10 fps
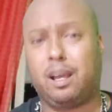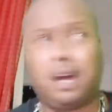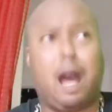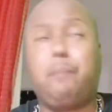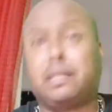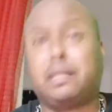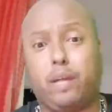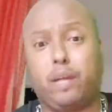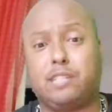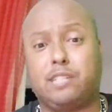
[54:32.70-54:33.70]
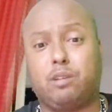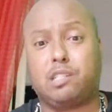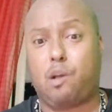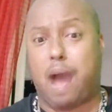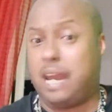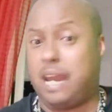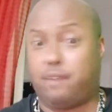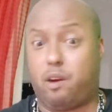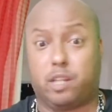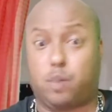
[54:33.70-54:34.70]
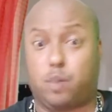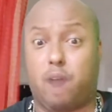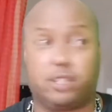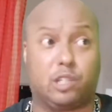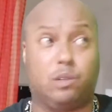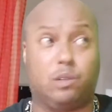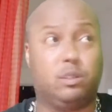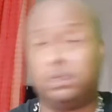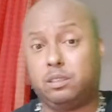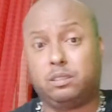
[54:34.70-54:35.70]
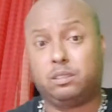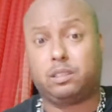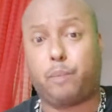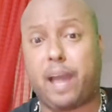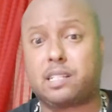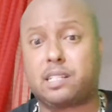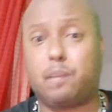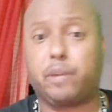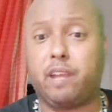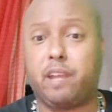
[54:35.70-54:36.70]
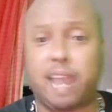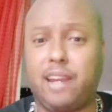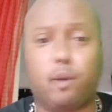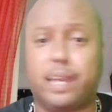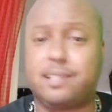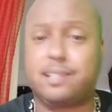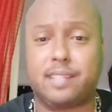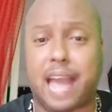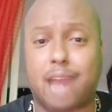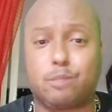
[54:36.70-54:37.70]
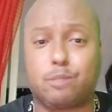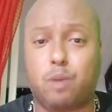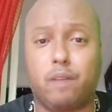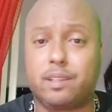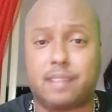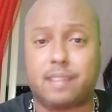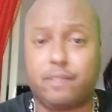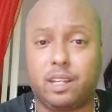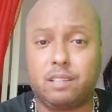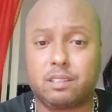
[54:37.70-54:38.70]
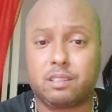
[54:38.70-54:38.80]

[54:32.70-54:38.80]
I'm about to be 42 years old. I never heard of 12 until the past couple of years. Ain't no kids see Adam 12 in the 70s.